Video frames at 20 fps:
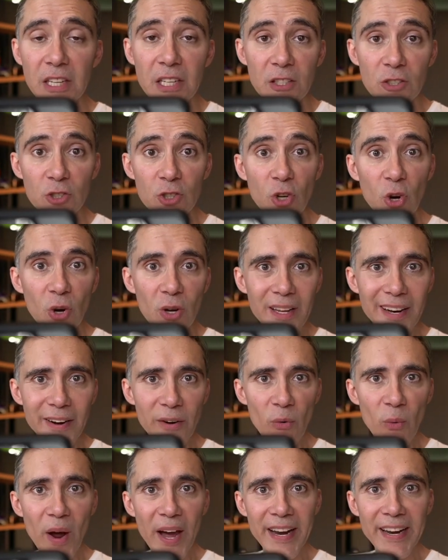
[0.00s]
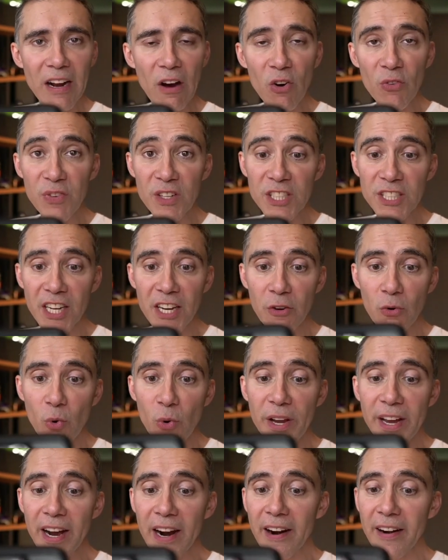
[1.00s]
So right now officially
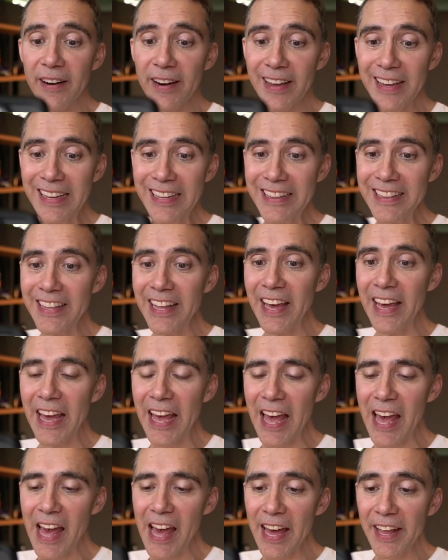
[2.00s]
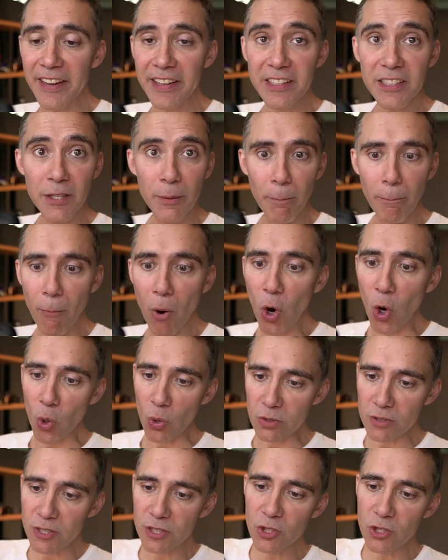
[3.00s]
we are in the edit mode.